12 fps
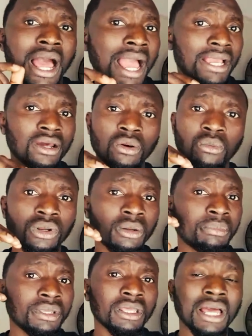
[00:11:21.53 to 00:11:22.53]
I
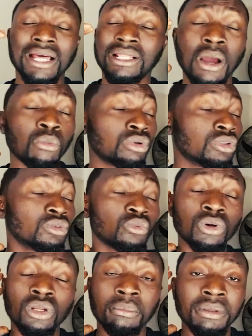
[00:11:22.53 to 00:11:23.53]
wouldn't
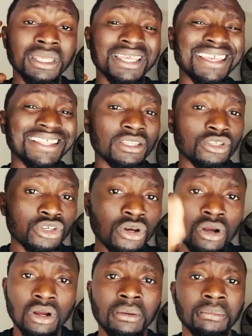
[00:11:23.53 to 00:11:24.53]
want to be in
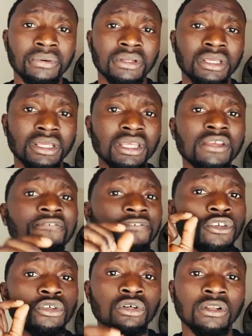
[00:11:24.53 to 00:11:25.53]
your company if
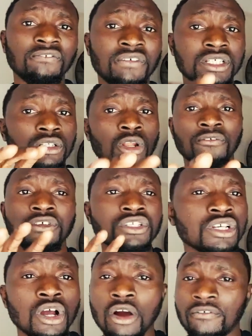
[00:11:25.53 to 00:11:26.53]
you don't first love
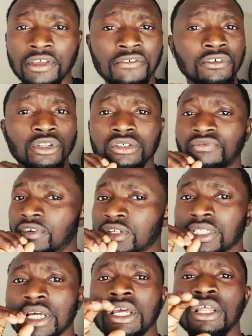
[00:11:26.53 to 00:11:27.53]
yourself, if you don't
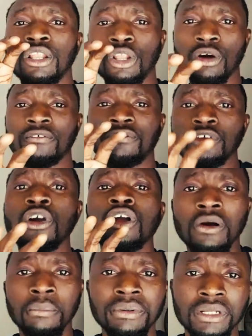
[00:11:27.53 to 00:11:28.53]
first love your
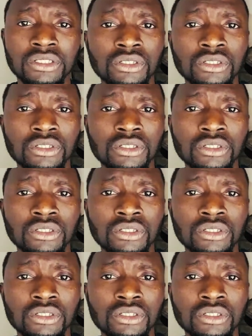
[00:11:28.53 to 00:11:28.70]
company.